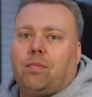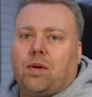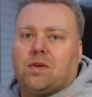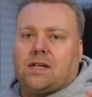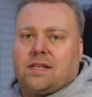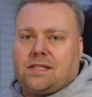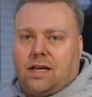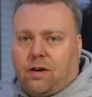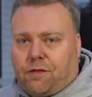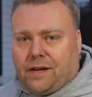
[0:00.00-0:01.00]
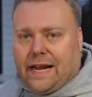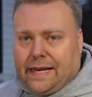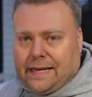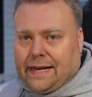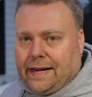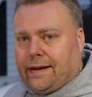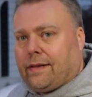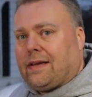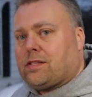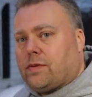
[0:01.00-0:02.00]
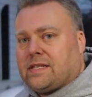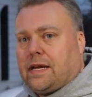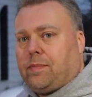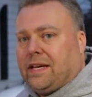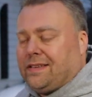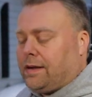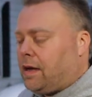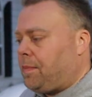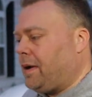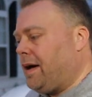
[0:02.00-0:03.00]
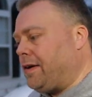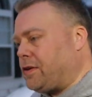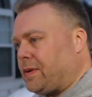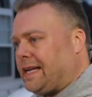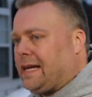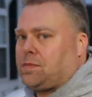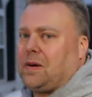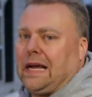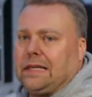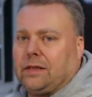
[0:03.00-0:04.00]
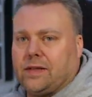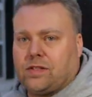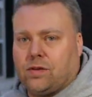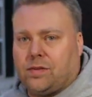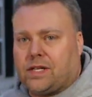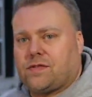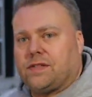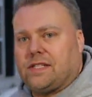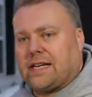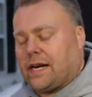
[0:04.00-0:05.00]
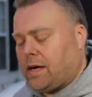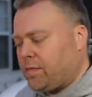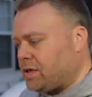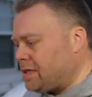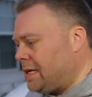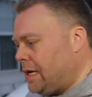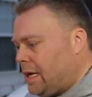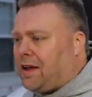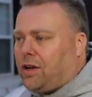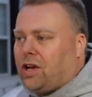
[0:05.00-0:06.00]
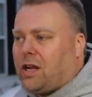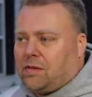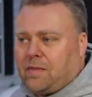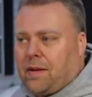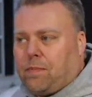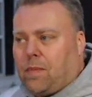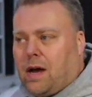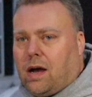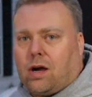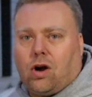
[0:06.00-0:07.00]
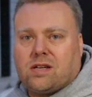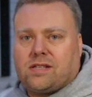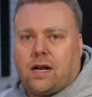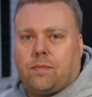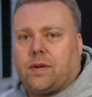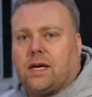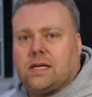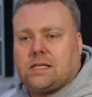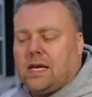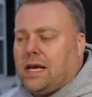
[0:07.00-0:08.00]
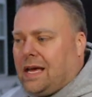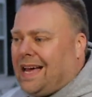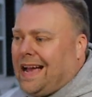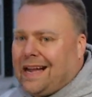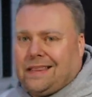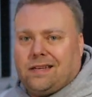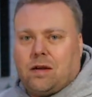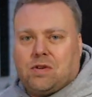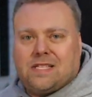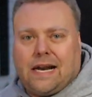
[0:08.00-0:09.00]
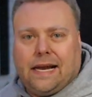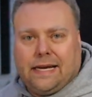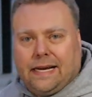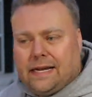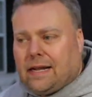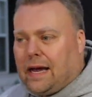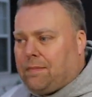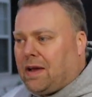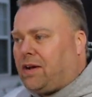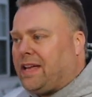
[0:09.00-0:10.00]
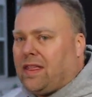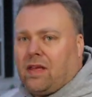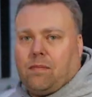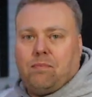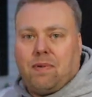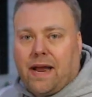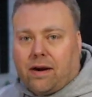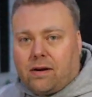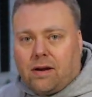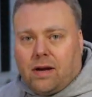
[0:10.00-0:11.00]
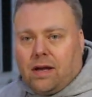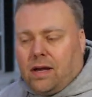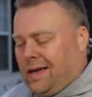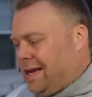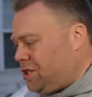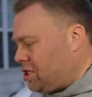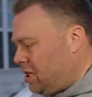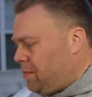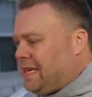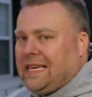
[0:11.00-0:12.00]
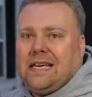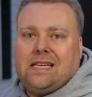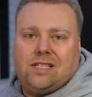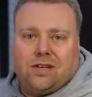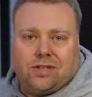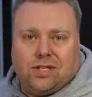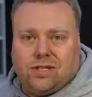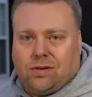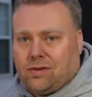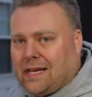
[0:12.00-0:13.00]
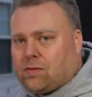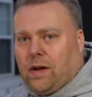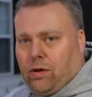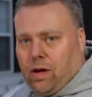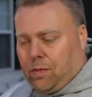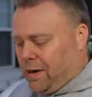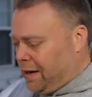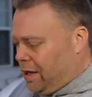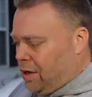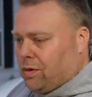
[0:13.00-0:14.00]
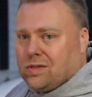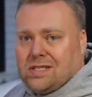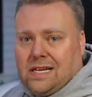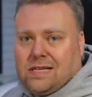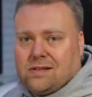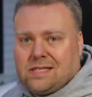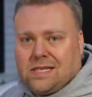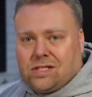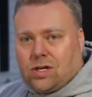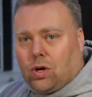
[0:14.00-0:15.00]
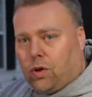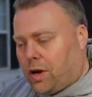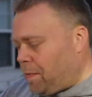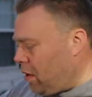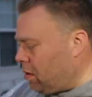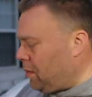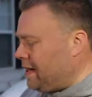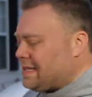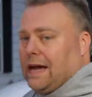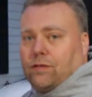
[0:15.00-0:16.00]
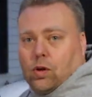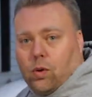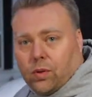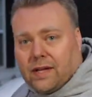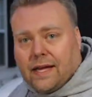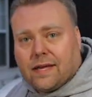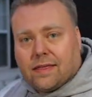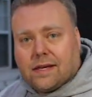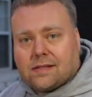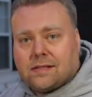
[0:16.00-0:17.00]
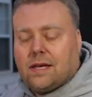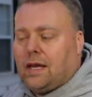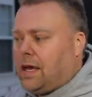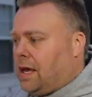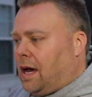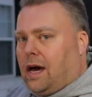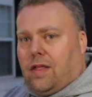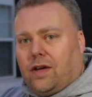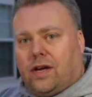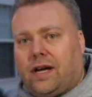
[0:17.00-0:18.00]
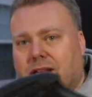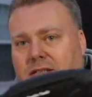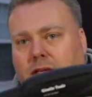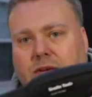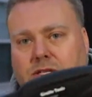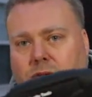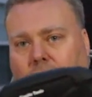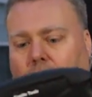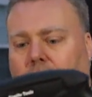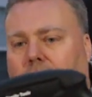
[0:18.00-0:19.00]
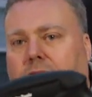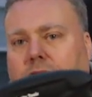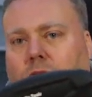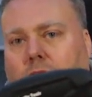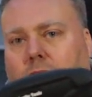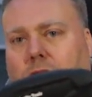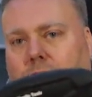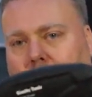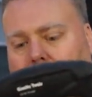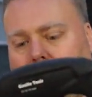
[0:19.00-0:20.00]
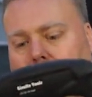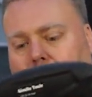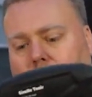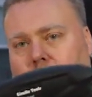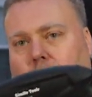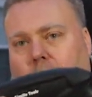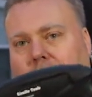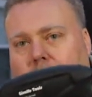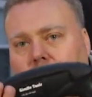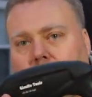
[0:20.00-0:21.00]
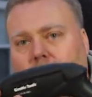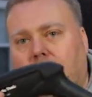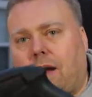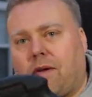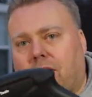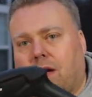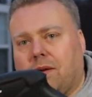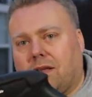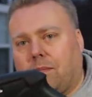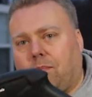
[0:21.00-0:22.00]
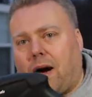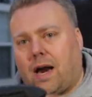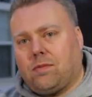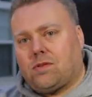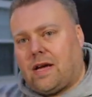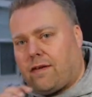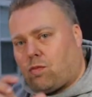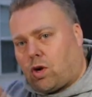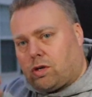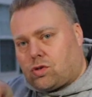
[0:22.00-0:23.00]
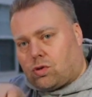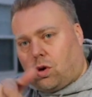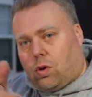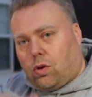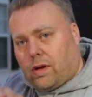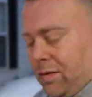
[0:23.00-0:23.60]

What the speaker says: but it was on sale for $99.99. That's the reason I picked it up. $129 is probably a little bit too much for these kind of numbers. I'm not gonna hook it up to my cart setup because I got the numbers that I needed. I'm not gonna get anything better. It's just gonna be easier to do. That's why you upgrade a hose, it's easier. This thing's curling up all over the place. I have to hold it like this. The gun is a little bit too long. I don't like the water hose going right in the middle. I'd rather come in the bottom so I have more control.